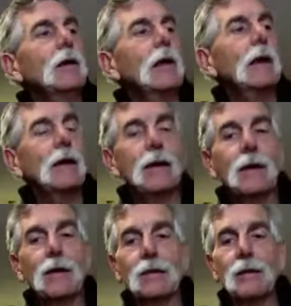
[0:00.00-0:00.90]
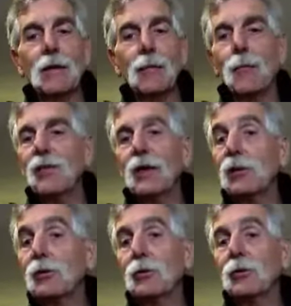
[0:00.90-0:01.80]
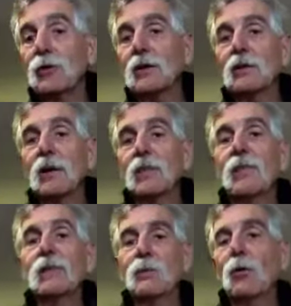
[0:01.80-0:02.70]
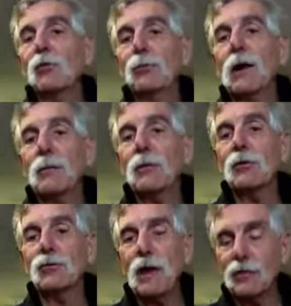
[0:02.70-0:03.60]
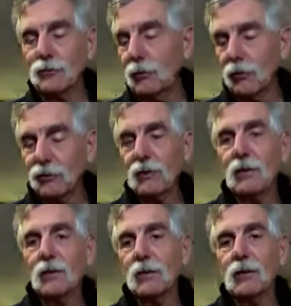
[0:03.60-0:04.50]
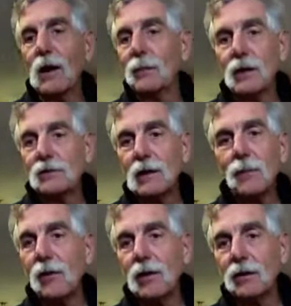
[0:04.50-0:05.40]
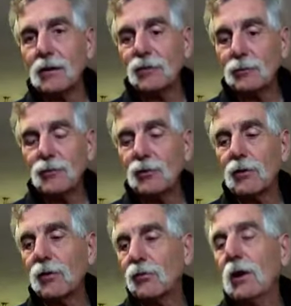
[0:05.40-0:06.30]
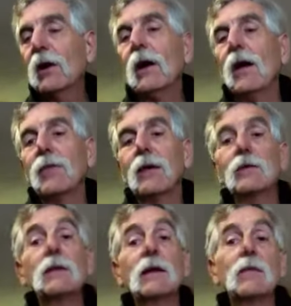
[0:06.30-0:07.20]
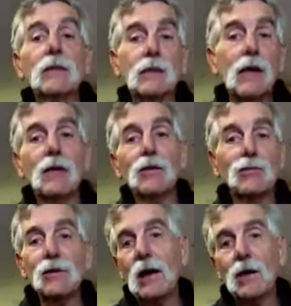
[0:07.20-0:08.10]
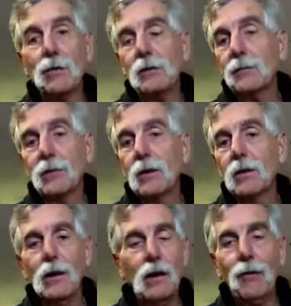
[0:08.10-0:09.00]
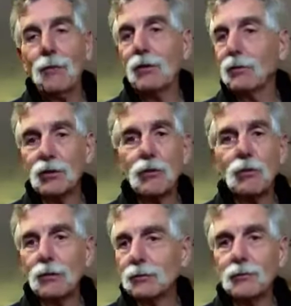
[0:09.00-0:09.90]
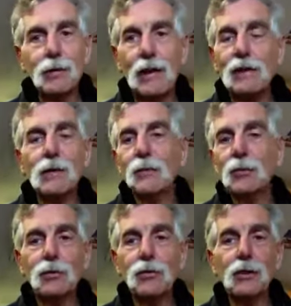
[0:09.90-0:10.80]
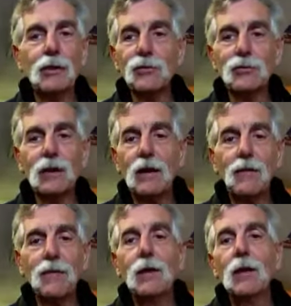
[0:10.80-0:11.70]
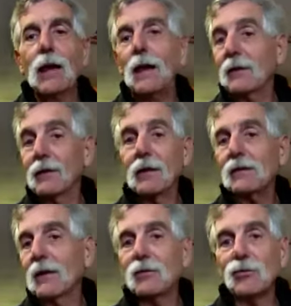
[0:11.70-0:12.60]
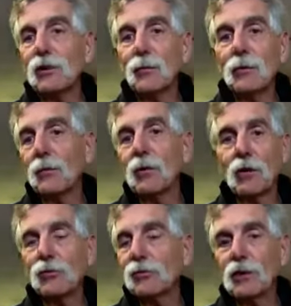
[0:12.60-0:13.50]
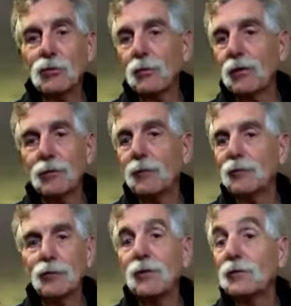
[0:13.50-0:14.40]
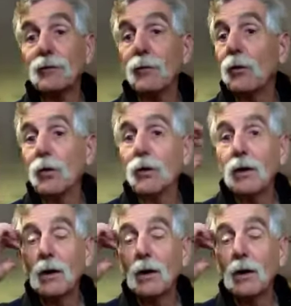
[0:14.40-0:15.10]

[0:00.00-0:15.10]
And what they do is they take the most popular saxophones. They take the Yamaha top-of-the-line custom series. They take the Yanagisawa, whatever the current AW thing is now, and then they take the Selmer Mark 6 Reference 54,